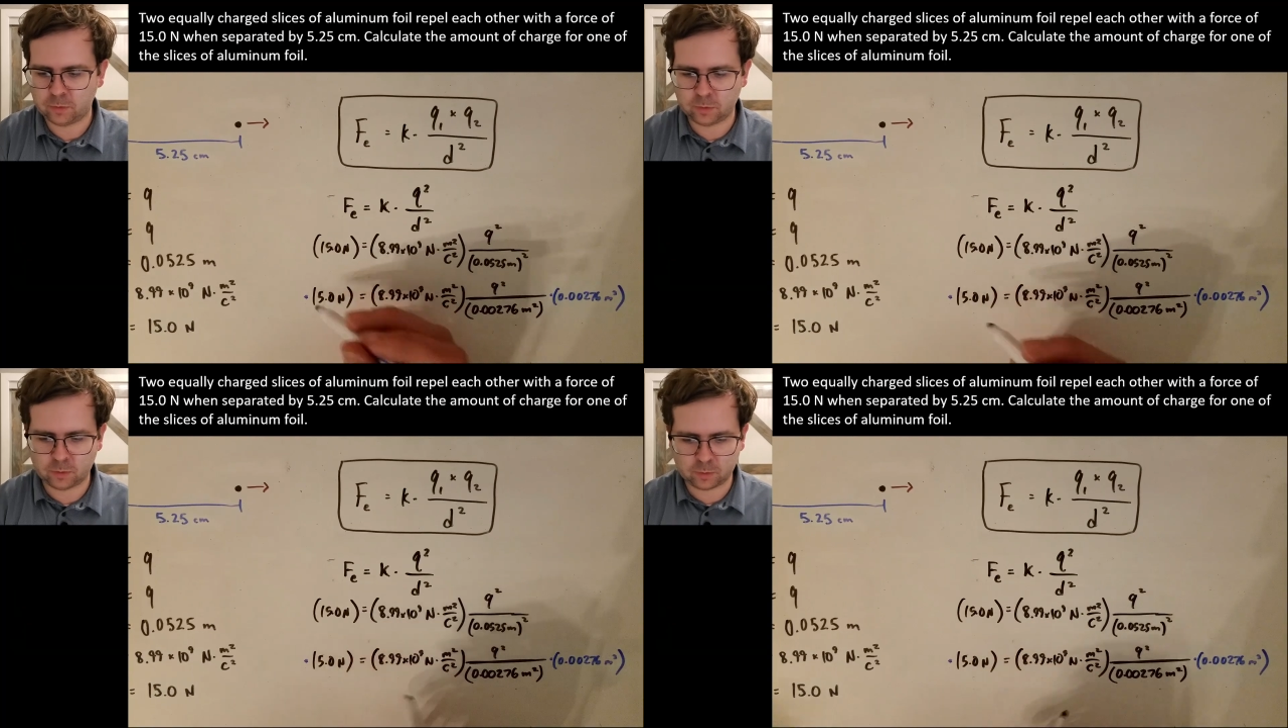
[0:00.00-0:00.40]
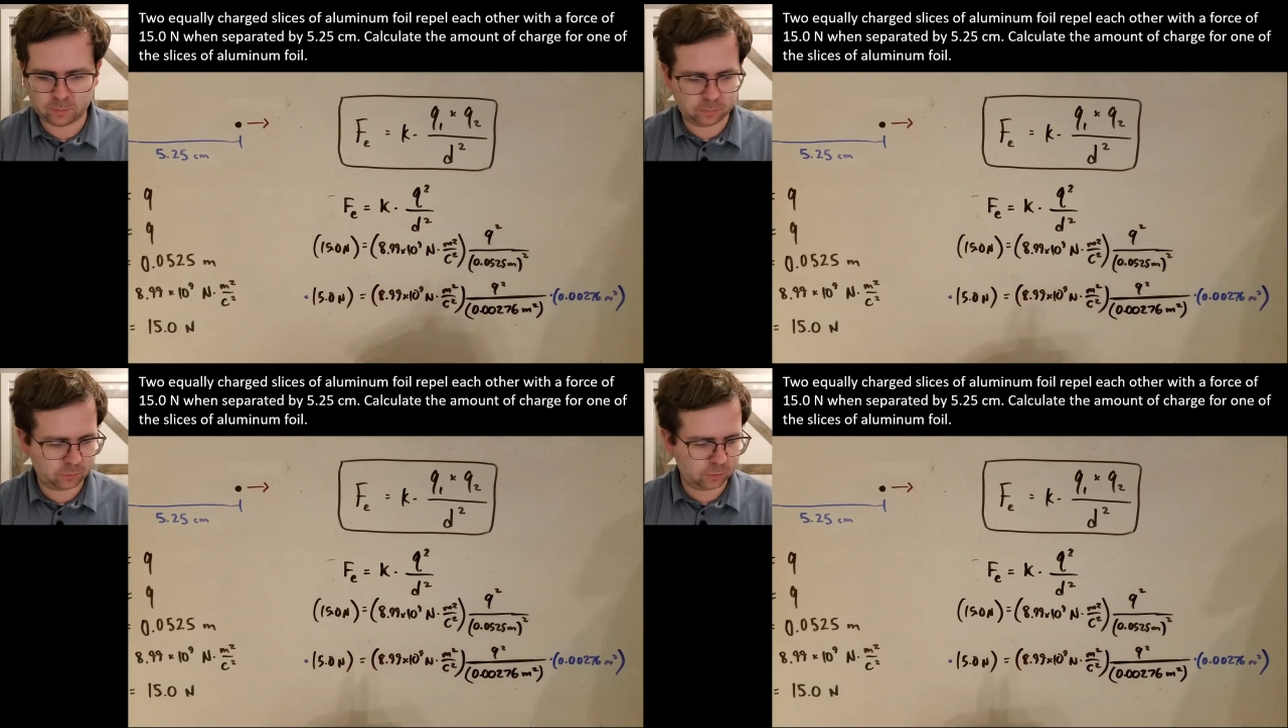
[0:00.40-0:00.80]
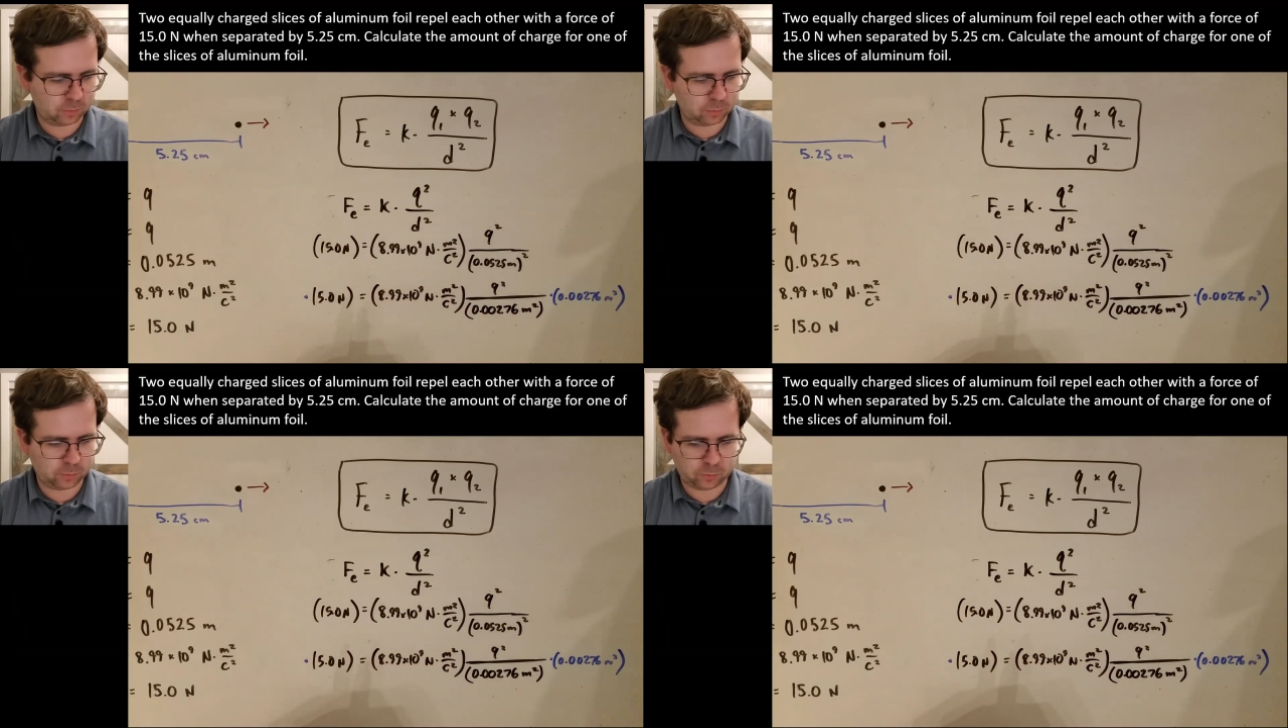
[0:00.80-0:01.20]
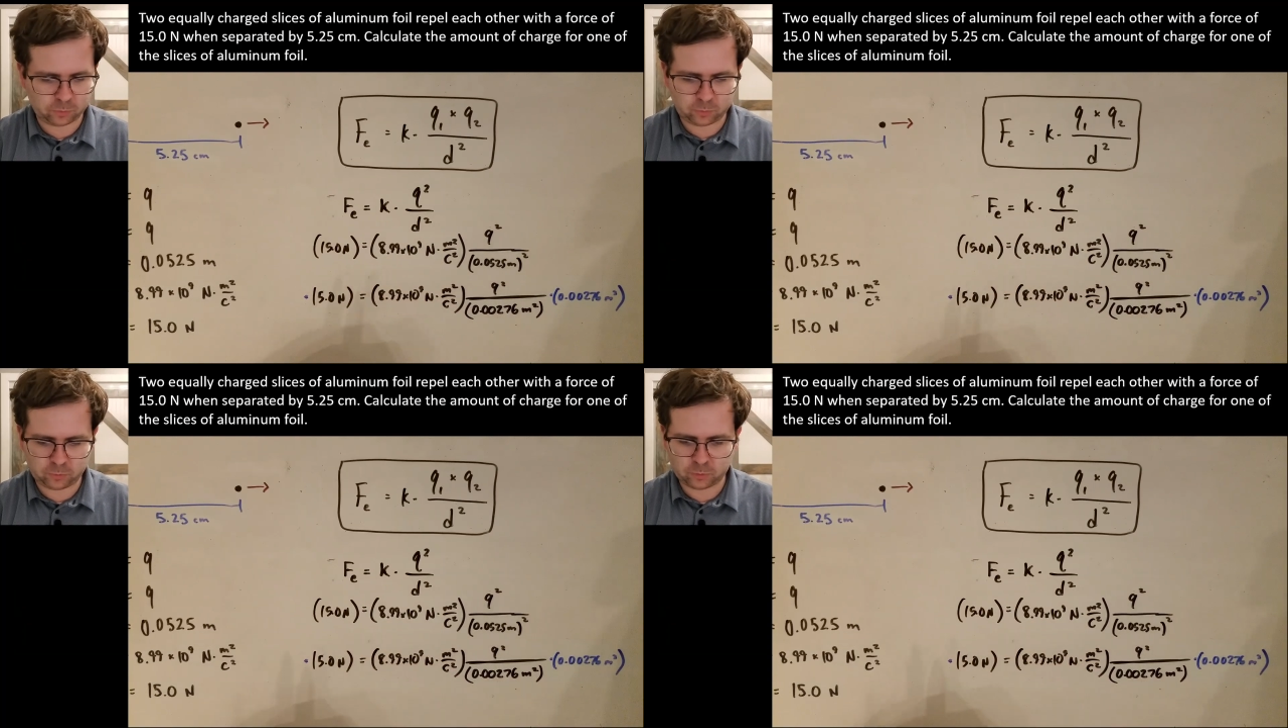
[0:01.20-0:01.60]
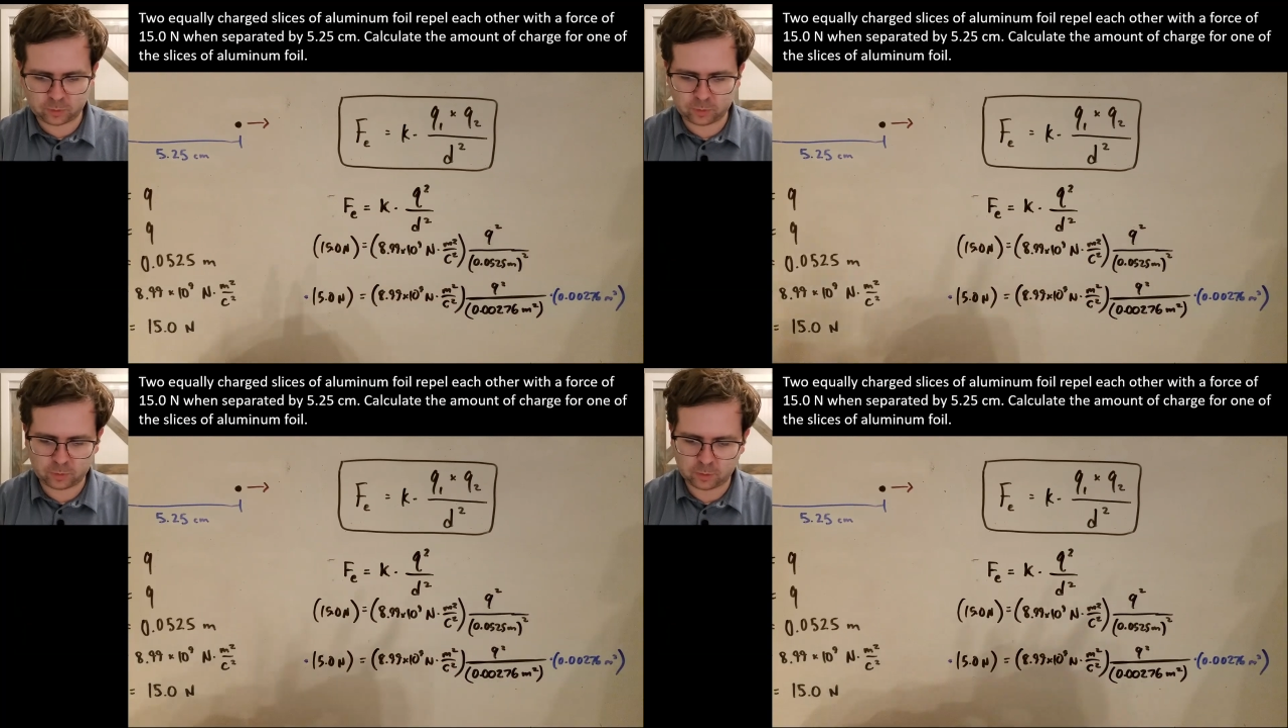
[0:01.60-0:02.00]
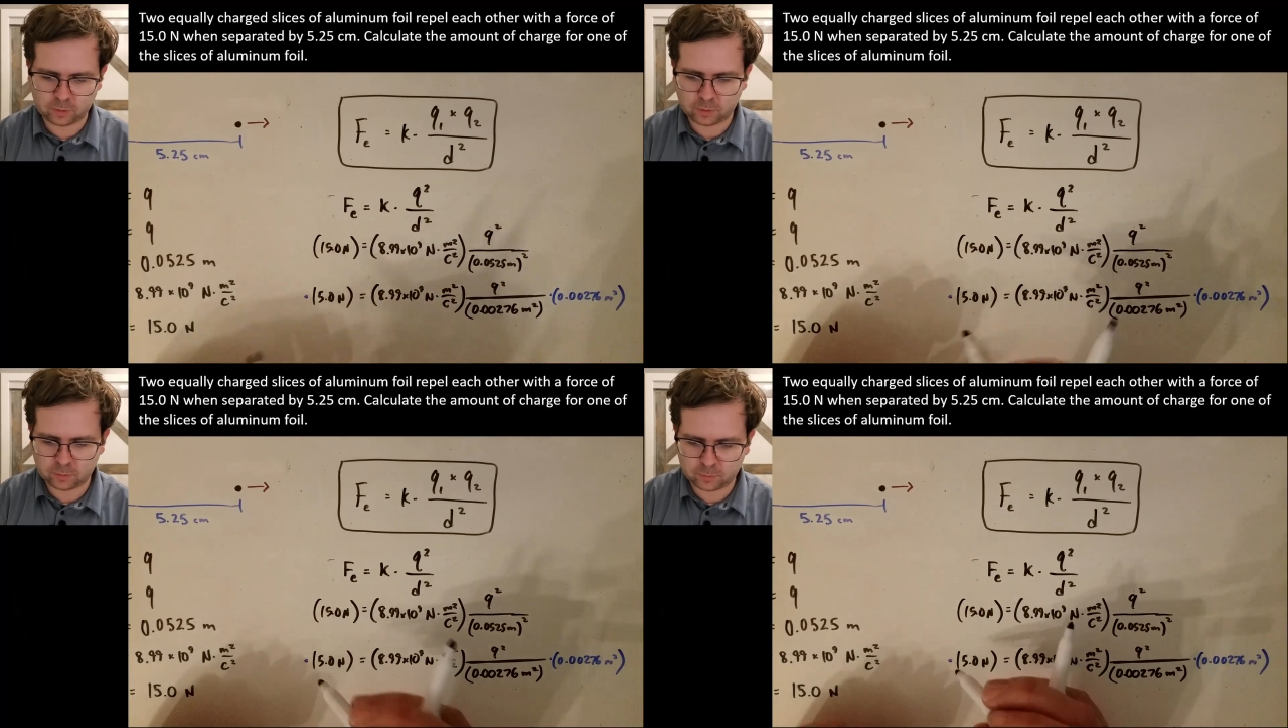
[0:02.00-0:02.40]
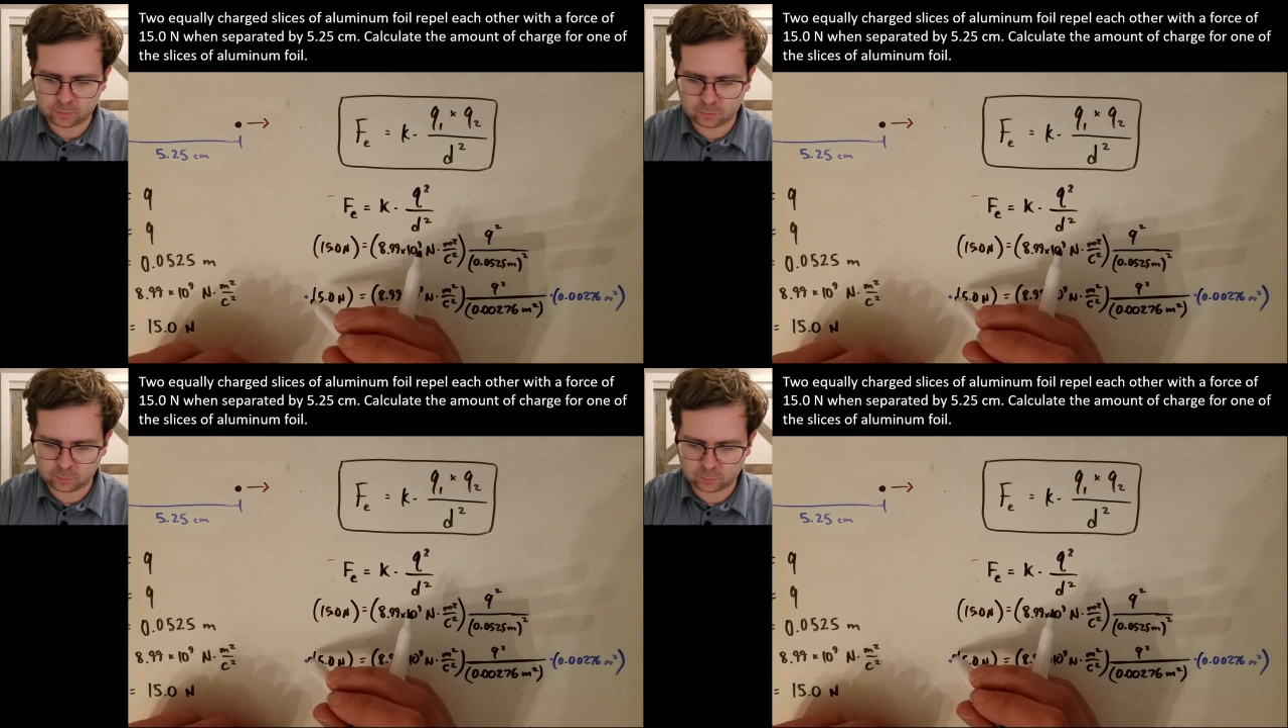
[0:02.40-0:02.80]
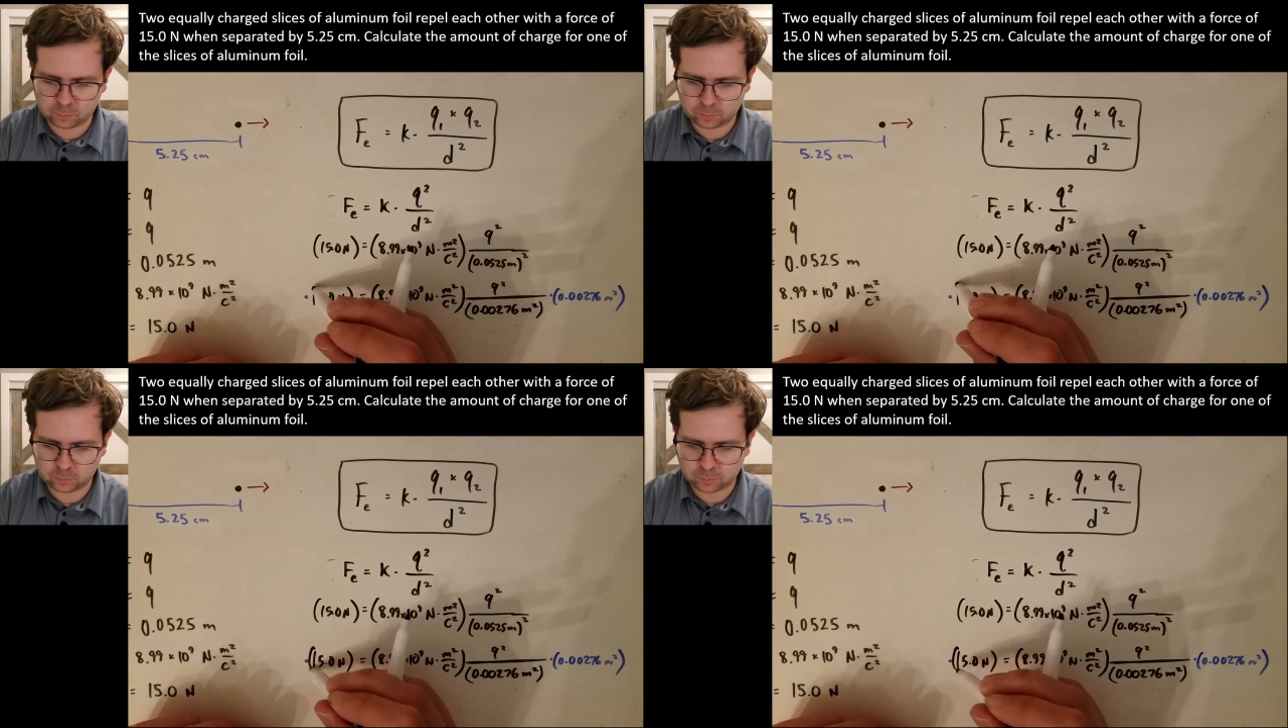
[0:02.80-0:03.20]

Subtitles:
Oh, I'm missing a parentheses sign there. Oops.